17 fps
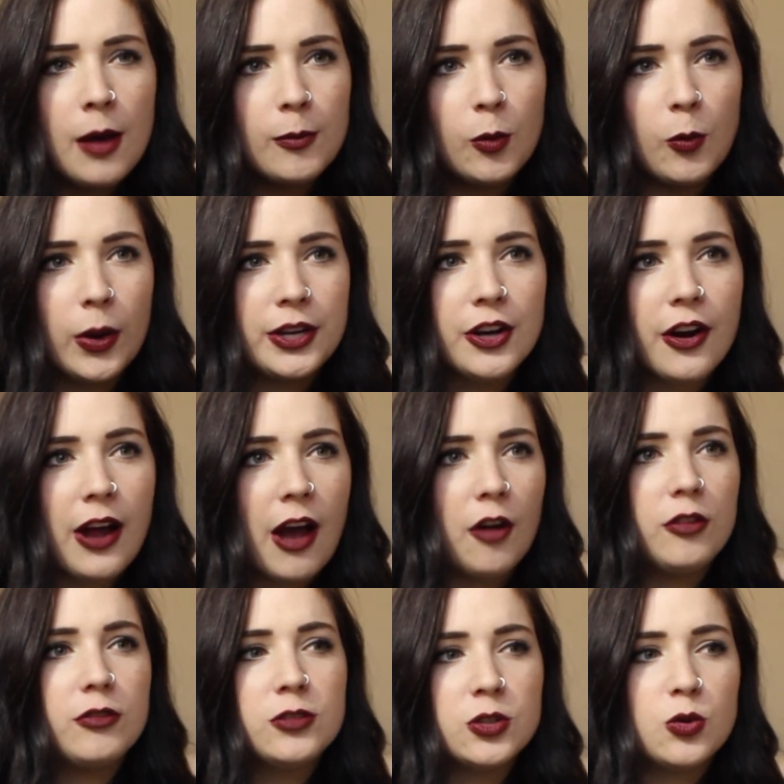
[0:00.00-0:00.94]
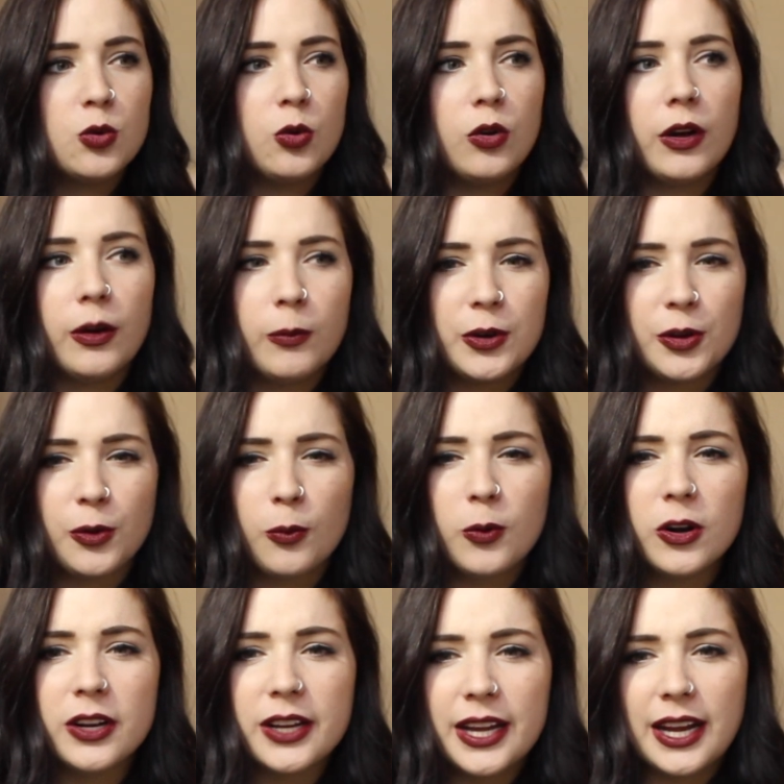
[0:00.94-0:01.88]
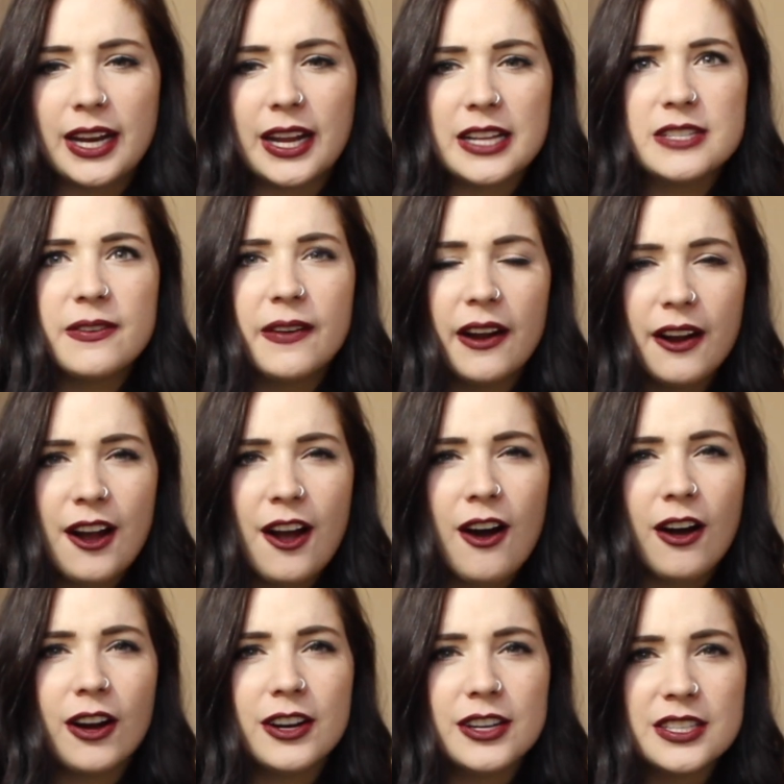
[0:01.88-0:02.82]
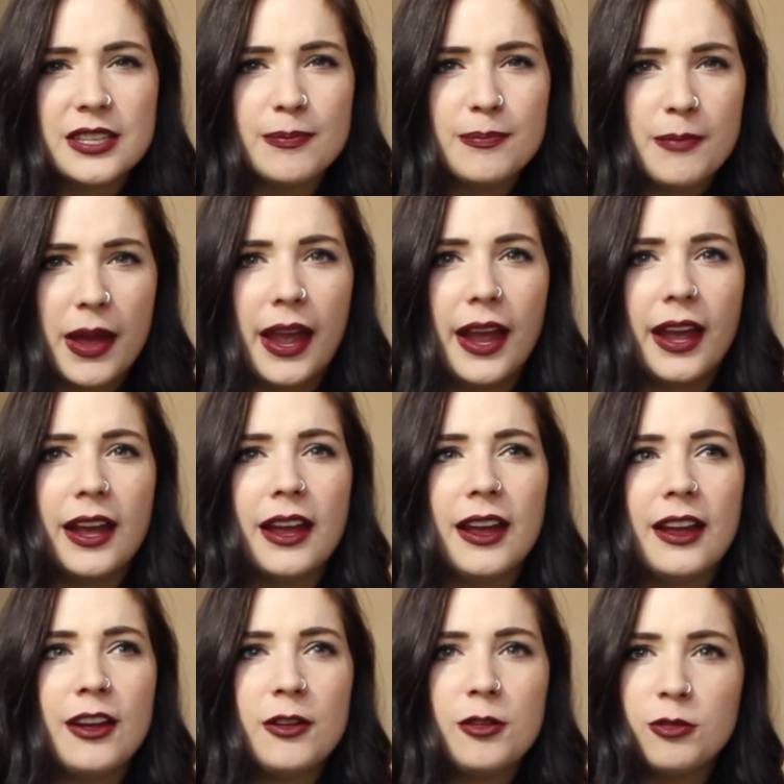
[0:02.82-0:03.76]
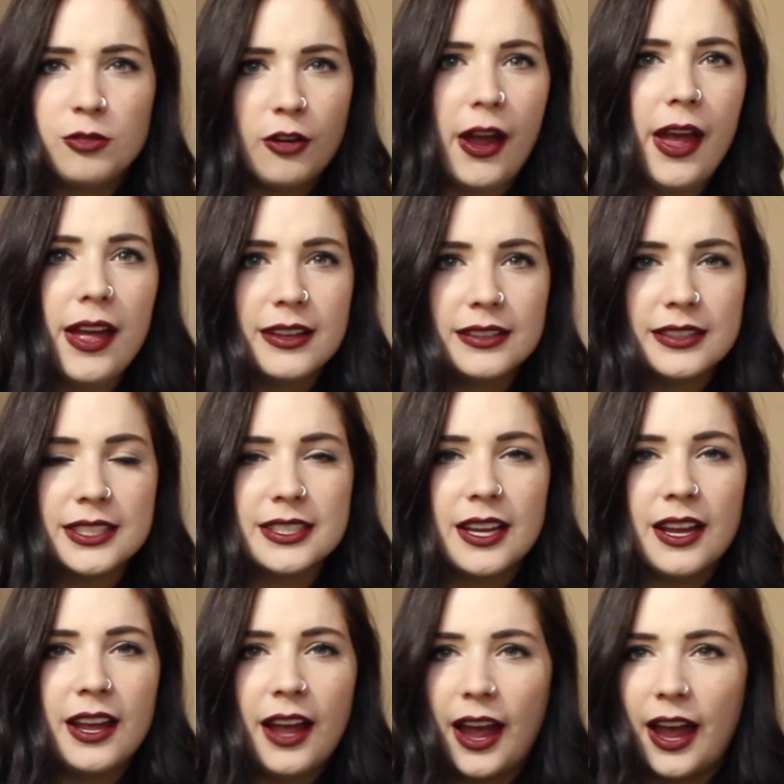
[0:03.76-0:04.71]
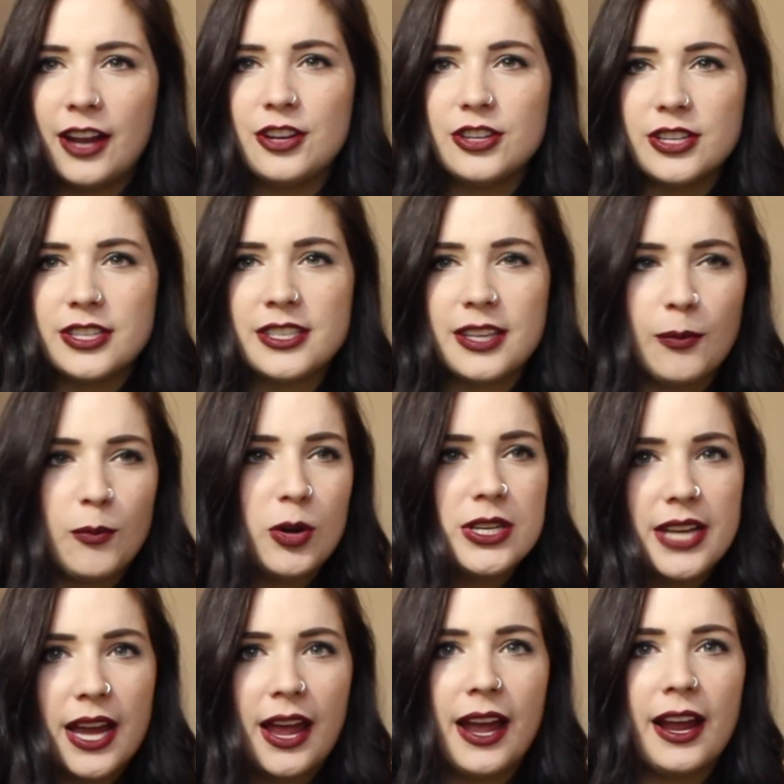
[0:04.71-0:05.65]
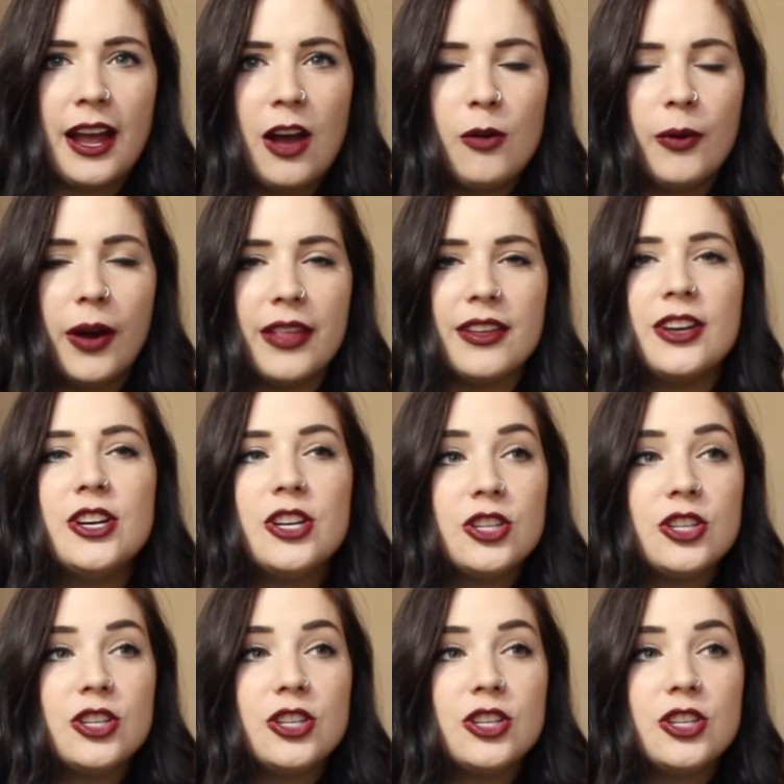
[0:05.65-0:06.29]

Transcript: But when you're out of school and when you're working, it's very hard to make friends and just someone to hang out with.